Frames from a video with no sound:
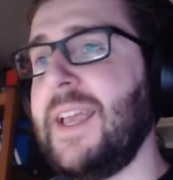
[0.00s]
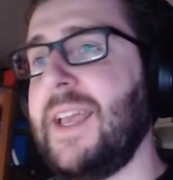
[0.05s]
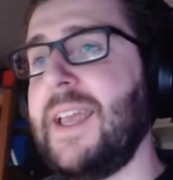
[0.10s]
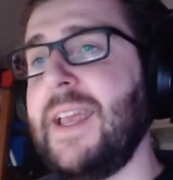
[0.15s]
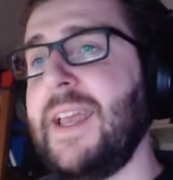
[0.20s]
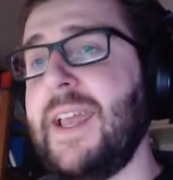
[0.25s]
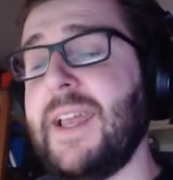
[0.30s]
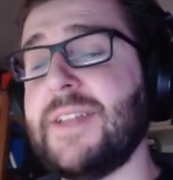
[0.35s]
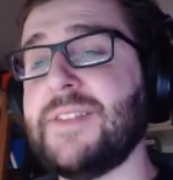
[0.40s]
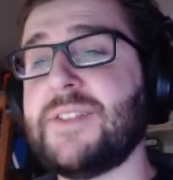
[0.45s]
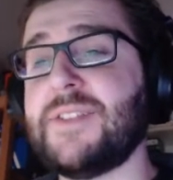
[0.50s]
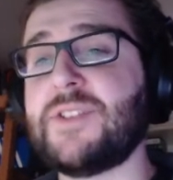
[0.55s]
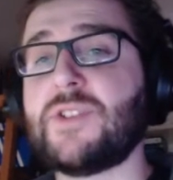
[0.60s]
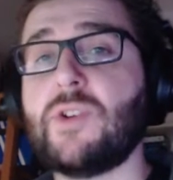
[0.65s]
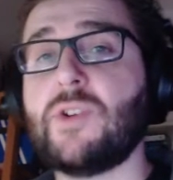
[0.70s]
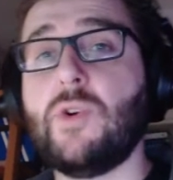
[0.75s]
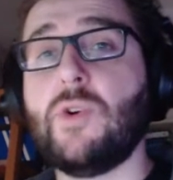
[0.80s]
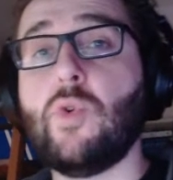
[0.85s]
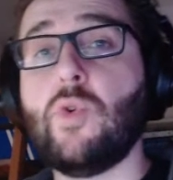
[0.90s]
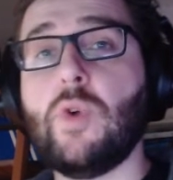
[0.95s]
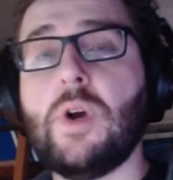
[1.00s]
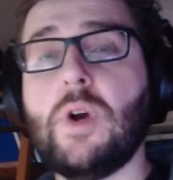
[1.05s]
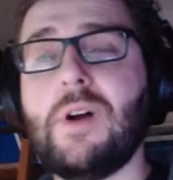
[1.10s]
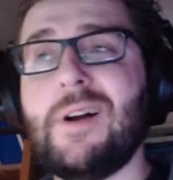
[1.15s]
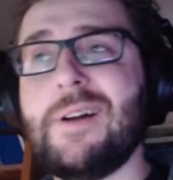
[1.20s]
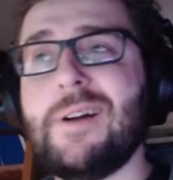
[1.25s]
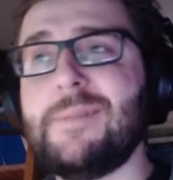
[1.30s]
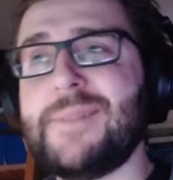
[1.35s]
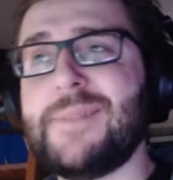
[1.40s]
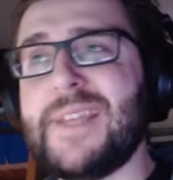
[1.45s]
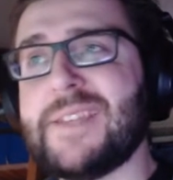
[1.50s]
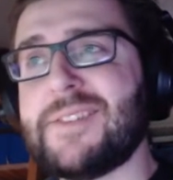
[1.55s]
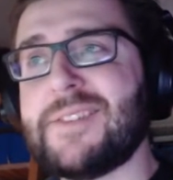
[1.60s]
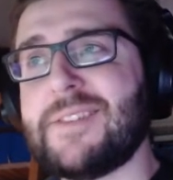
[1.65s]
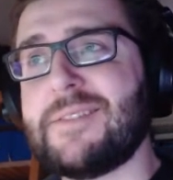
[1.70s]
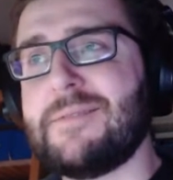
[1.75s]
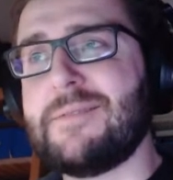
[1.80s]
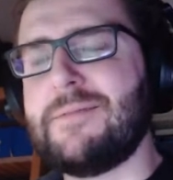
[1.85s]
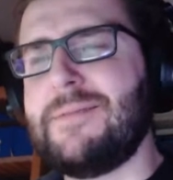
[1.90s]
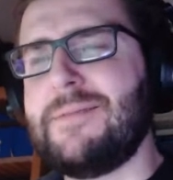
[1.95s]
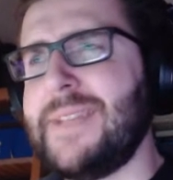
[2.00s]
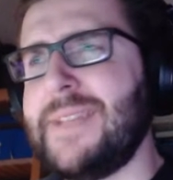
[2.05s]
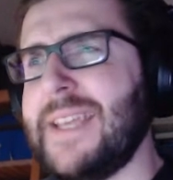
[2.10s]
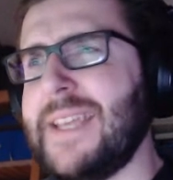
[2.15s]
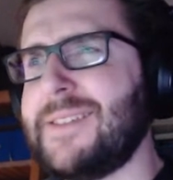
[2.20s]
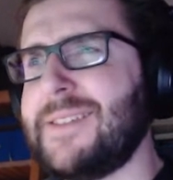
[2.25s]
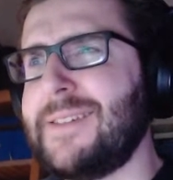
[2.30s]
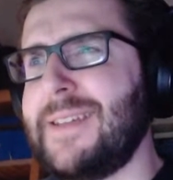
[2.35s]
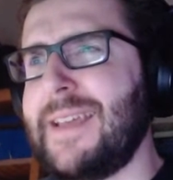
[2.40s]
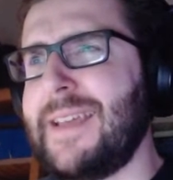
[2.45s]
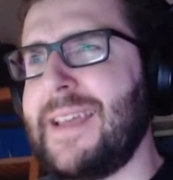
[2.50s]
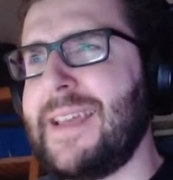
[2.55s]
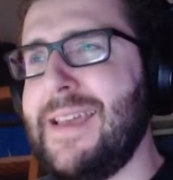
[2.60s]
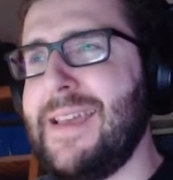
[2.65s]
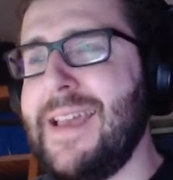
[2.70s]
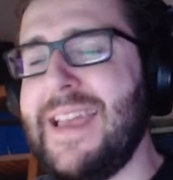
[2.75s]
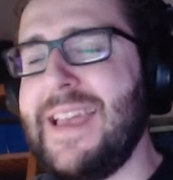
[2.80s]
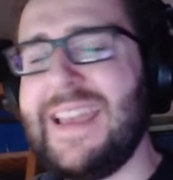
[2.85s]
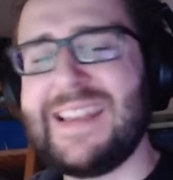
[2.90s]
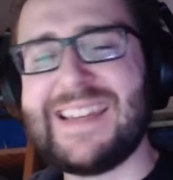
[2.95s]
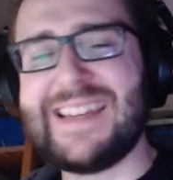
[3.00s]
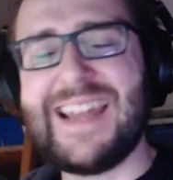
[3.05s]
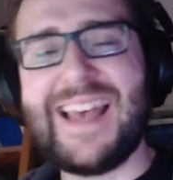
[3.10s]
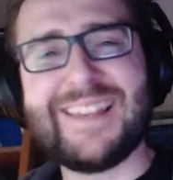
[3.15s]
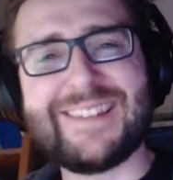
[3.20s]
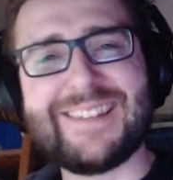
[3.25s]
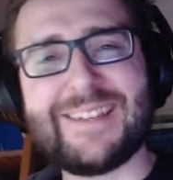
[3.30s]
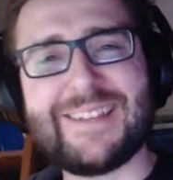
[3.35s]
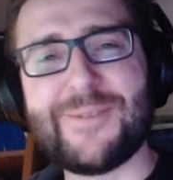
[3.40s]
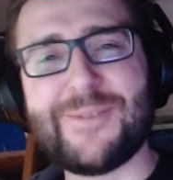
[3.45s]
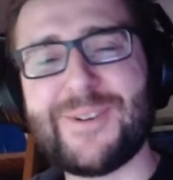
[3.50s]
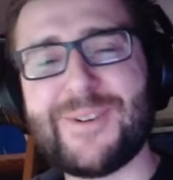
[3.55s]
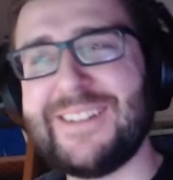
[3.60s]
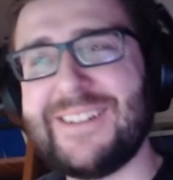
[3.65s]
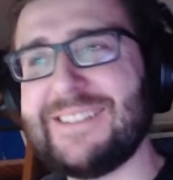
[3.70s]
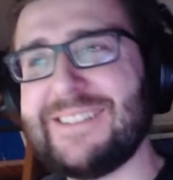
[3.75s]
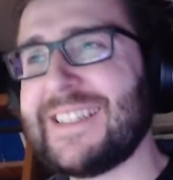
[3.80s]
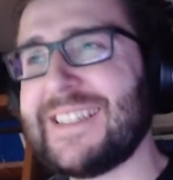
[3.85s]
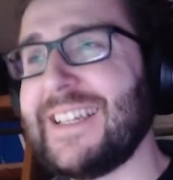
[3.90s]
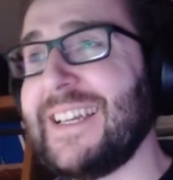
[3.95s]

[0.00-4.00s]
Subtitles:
And so yesterday, last time around,